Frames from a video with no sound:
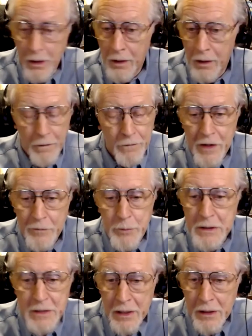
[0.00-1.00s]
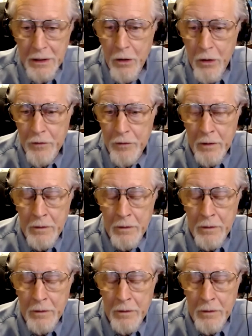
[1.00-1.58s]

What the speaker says: they've been taken over.